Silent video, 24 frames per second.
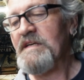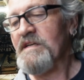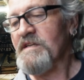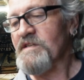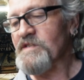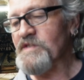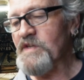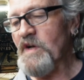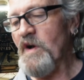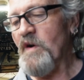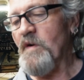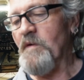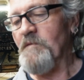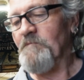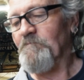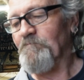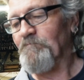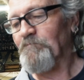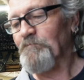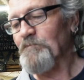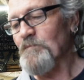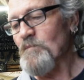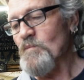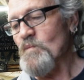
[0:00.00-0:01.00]
So,
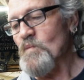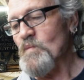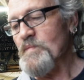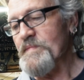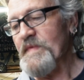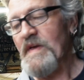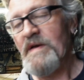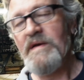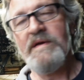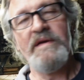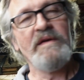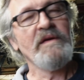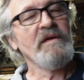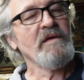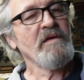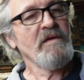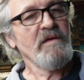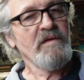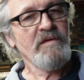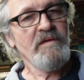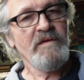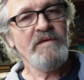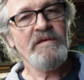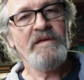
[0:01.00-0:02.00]

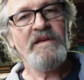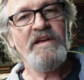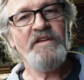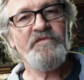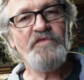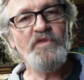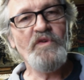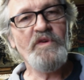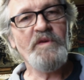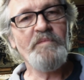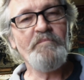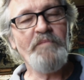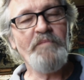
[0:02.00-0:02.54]
if you can